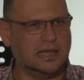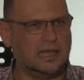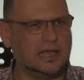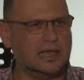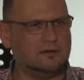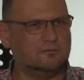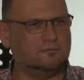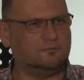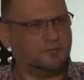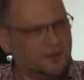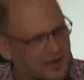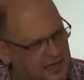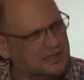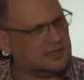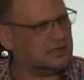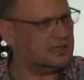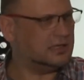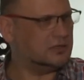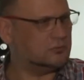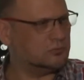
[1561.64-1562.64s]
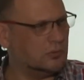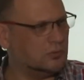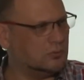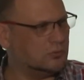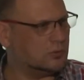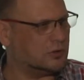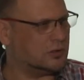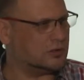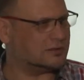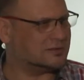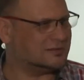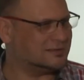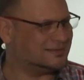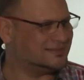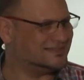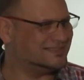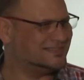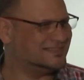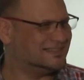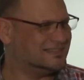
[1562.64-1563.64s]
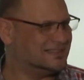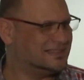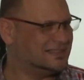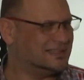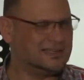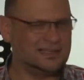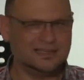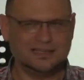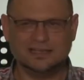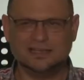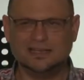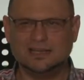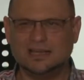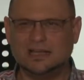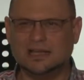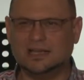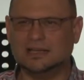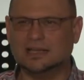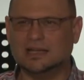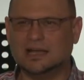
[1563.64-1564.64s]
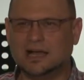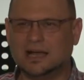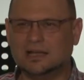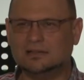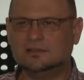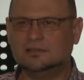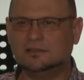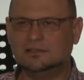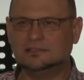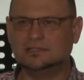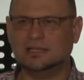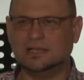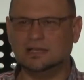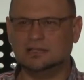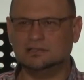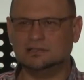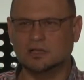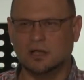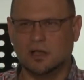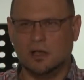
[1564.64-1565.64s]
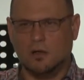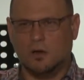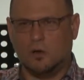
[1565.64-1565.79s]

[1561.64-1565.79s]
And finally it will work. And God says,